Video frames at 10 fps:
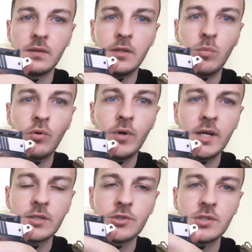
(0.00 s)
double
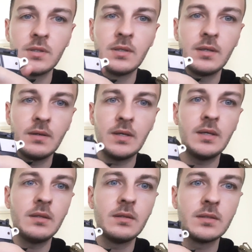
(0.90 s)
action
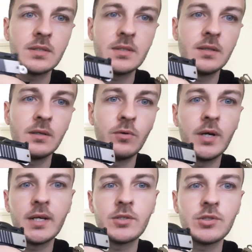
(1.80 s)
and in single
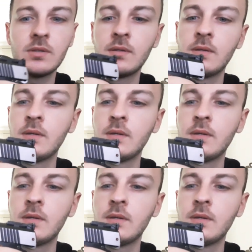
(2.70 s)
action.